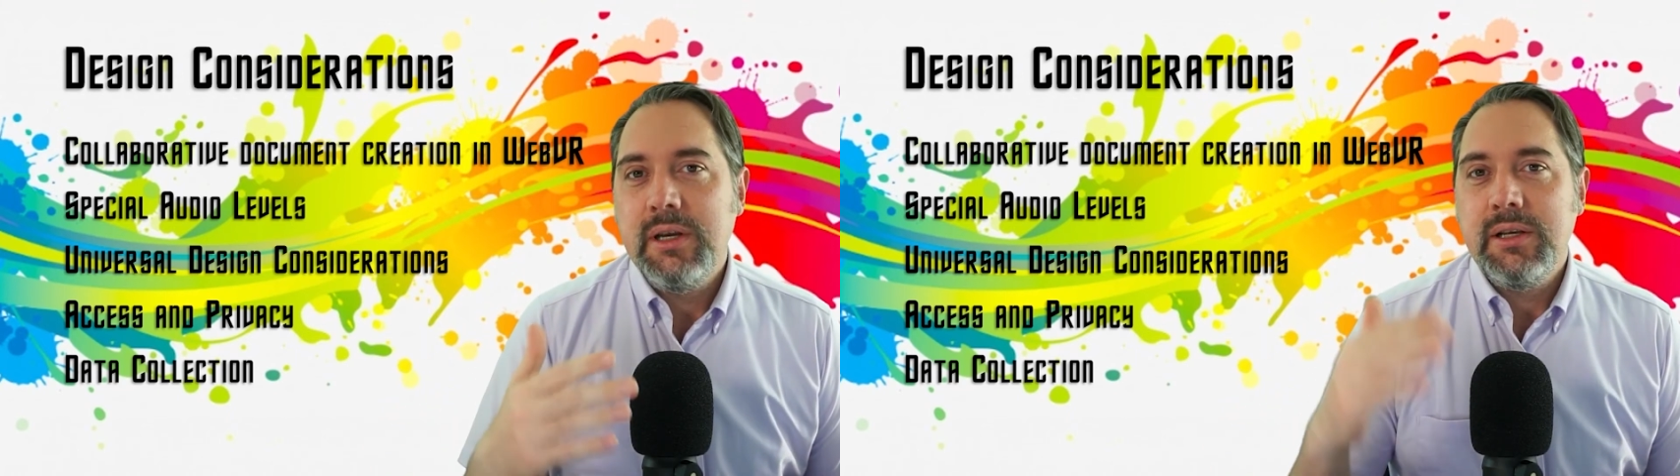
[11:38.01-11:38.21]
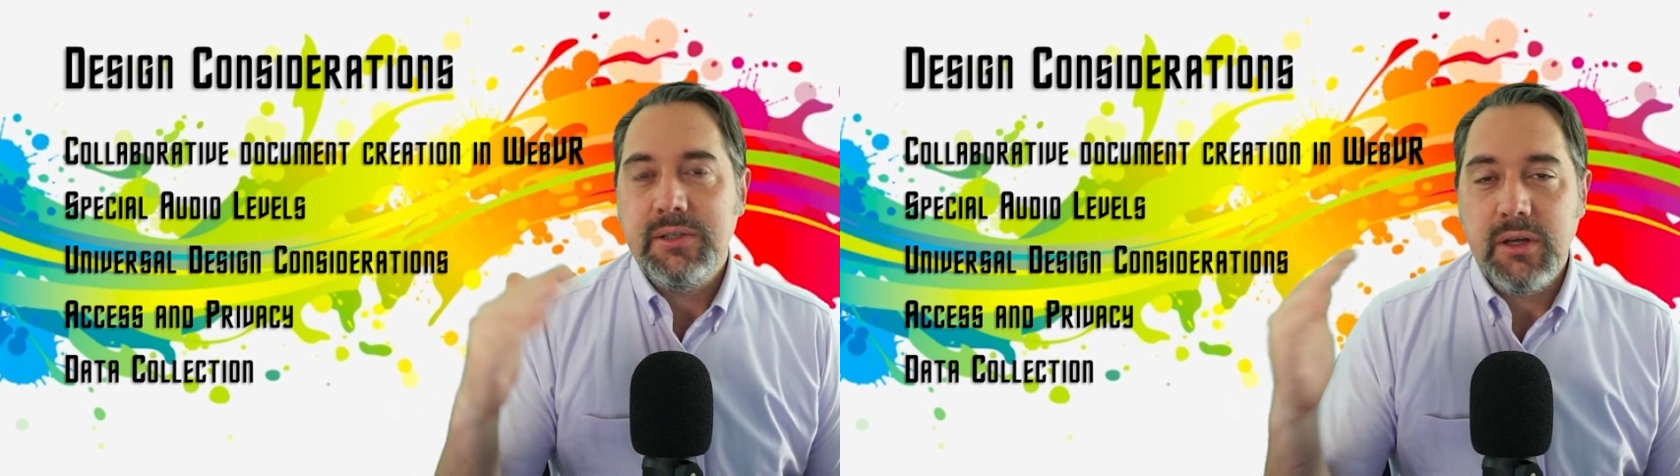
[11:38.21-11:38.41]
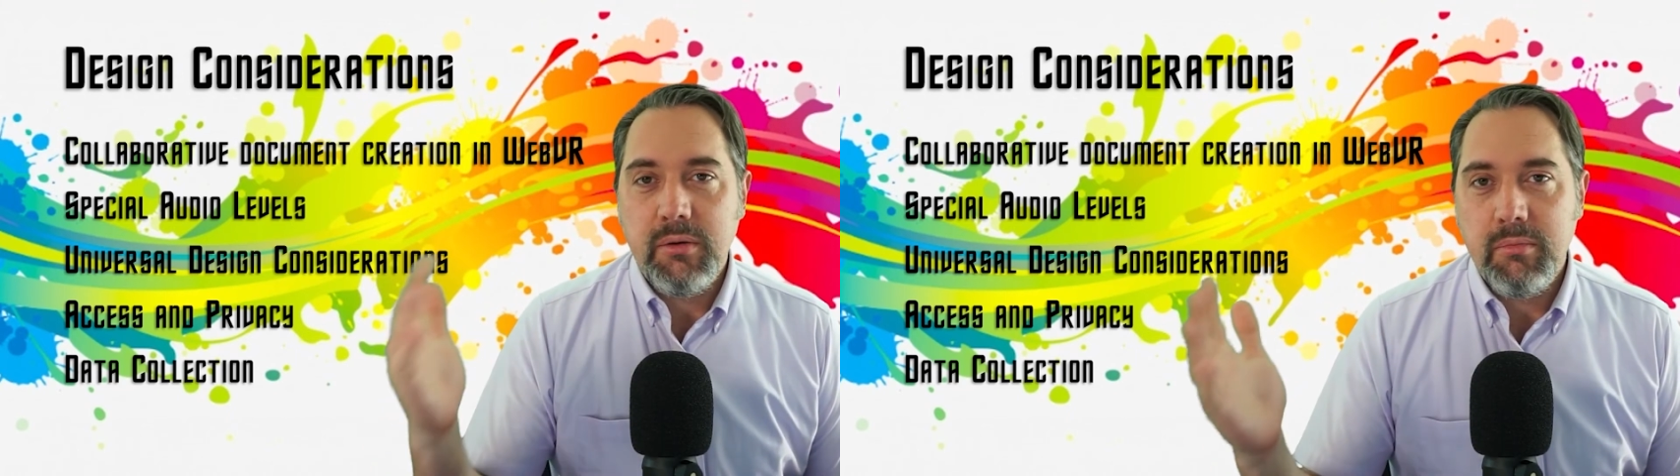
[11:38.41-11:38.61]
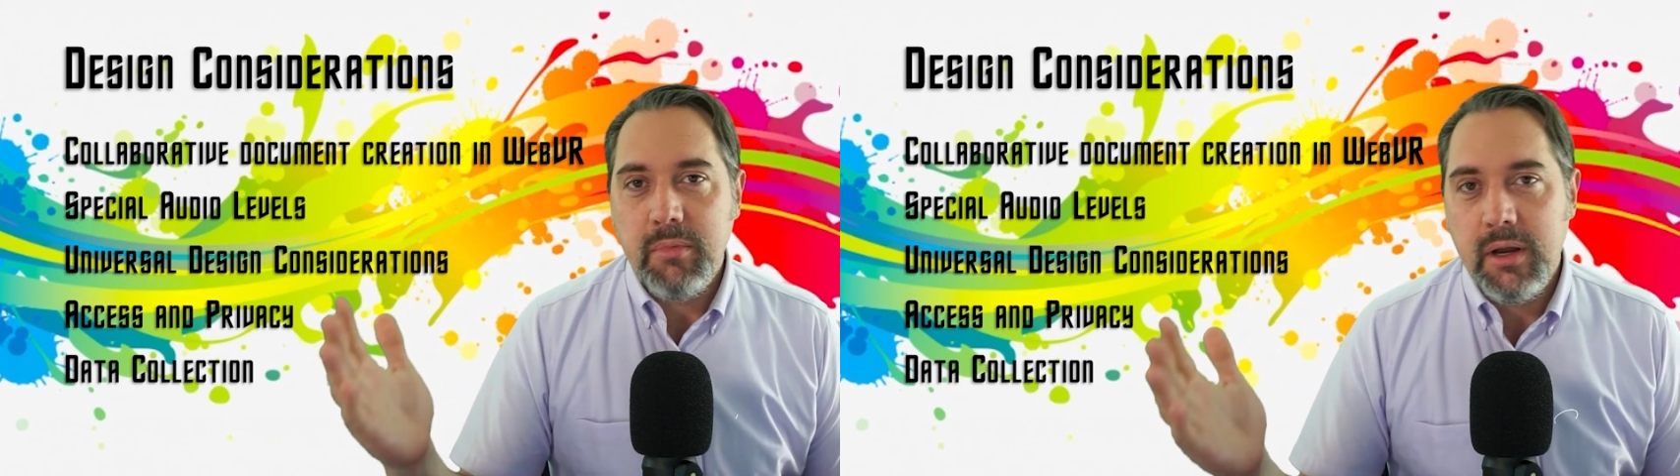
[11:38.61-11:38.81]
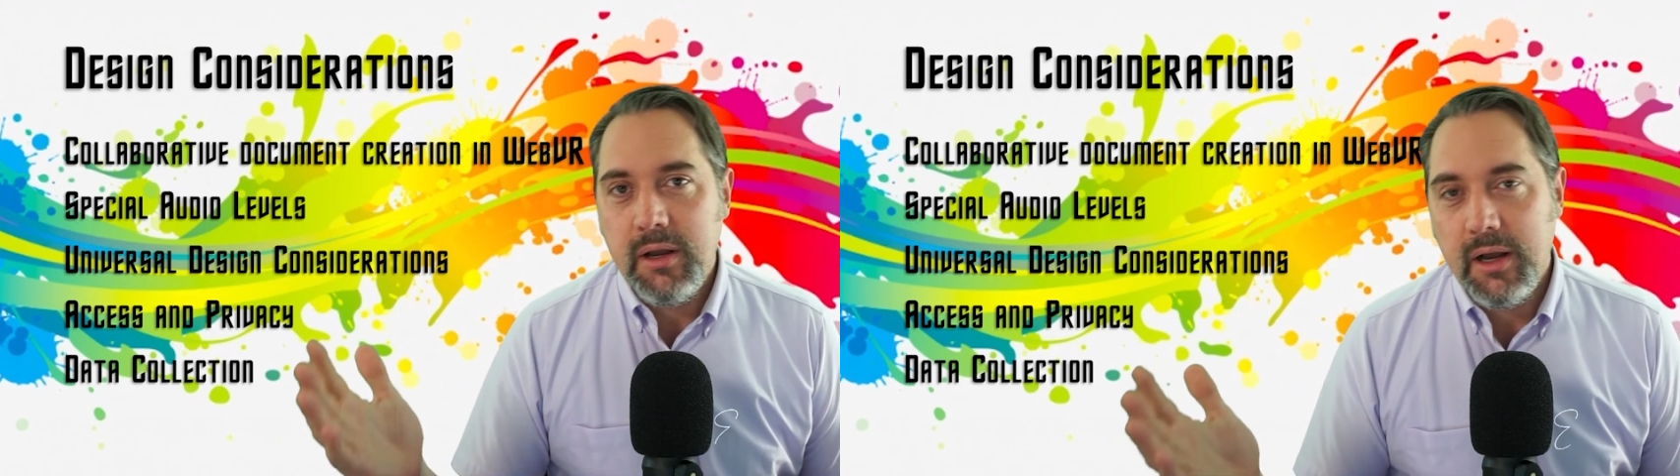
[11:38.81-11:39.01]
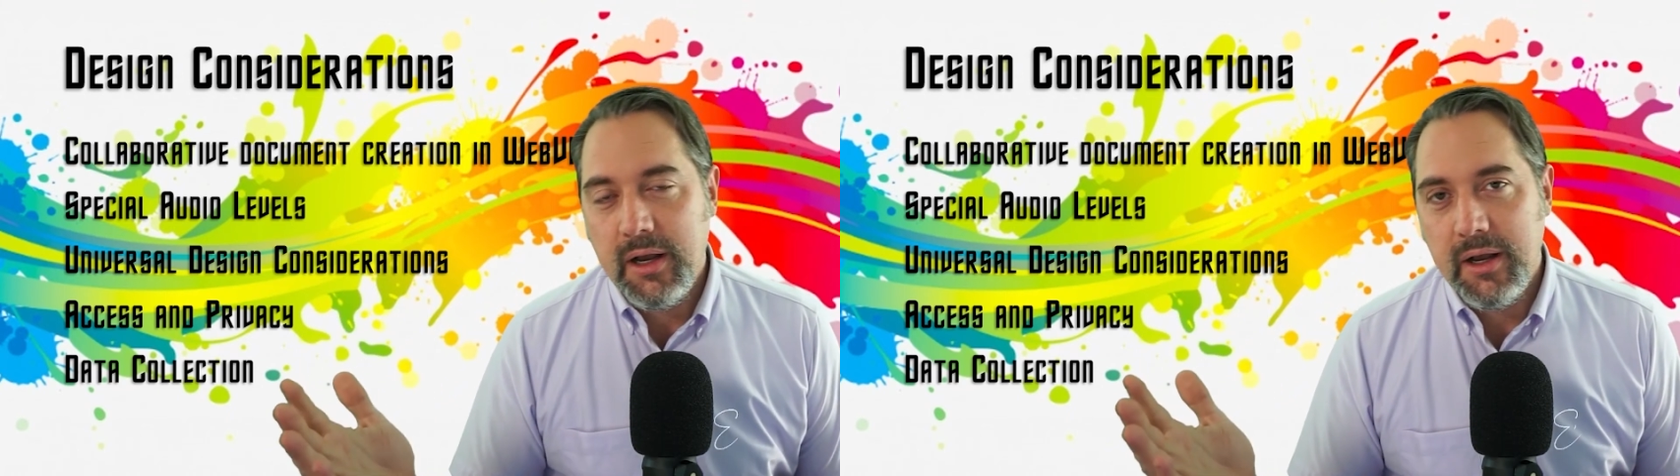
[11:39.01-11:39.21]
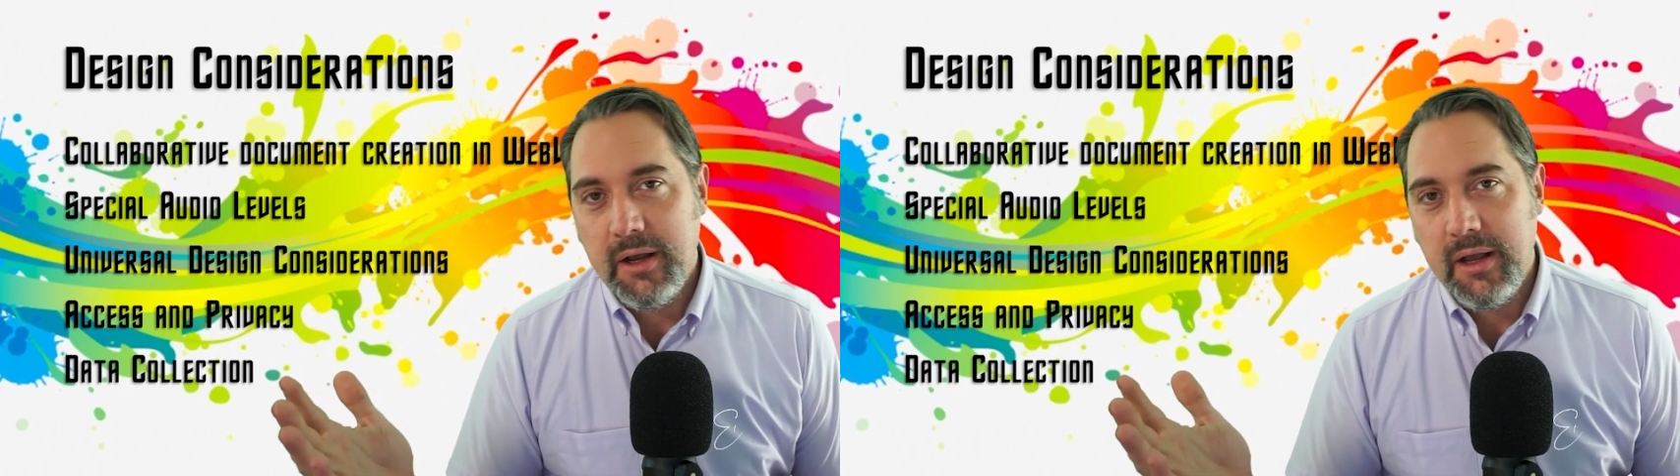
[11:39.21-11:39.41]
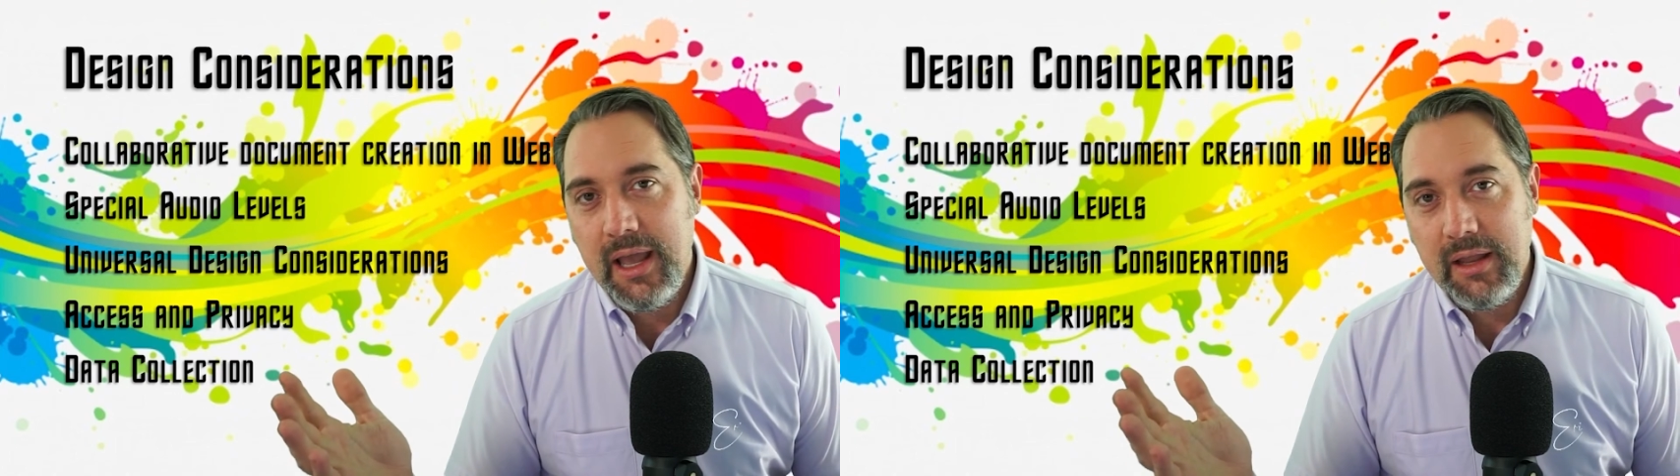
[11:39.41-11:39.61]
Some
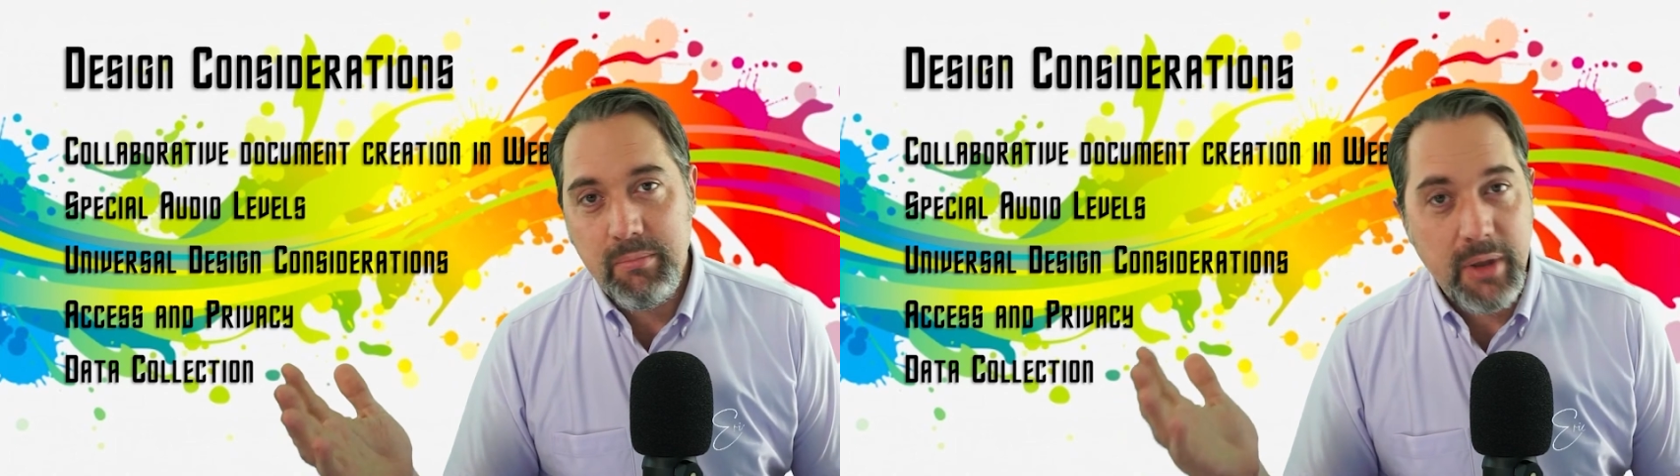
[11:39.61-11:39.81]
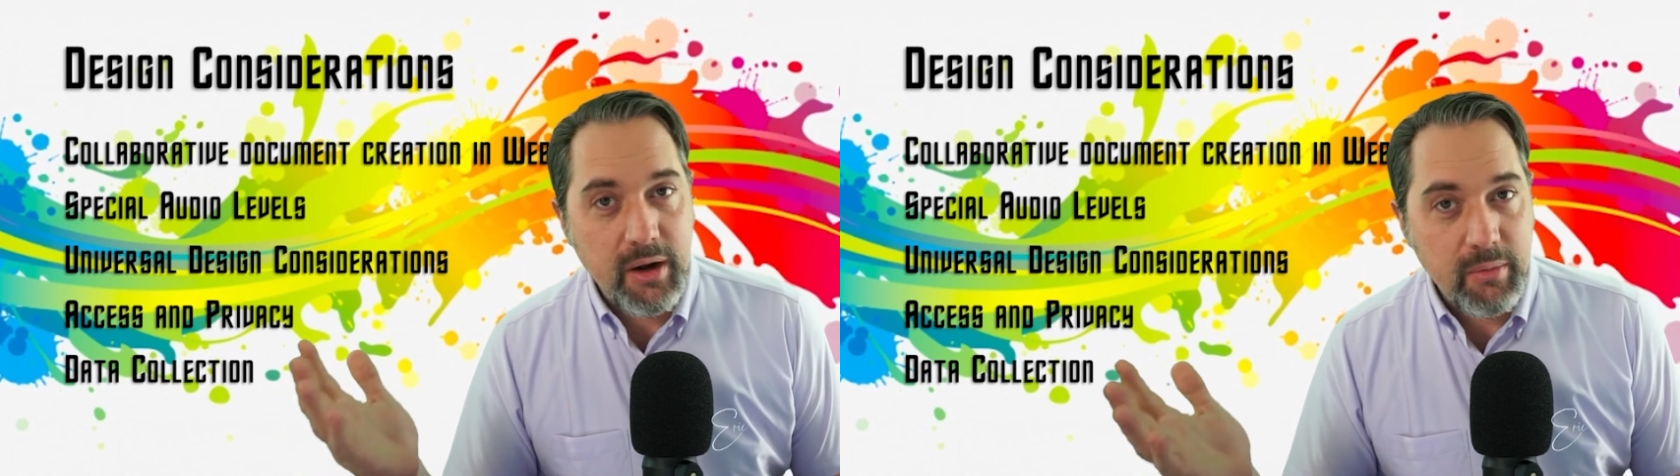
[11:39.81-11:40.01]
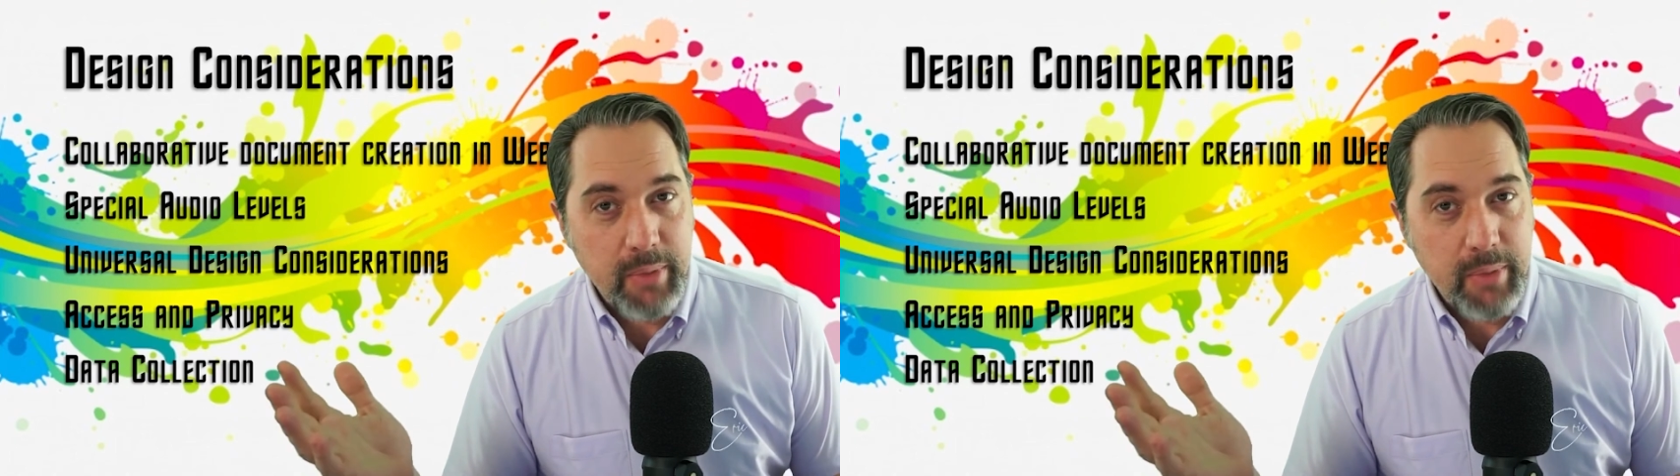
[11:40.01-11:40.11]
had better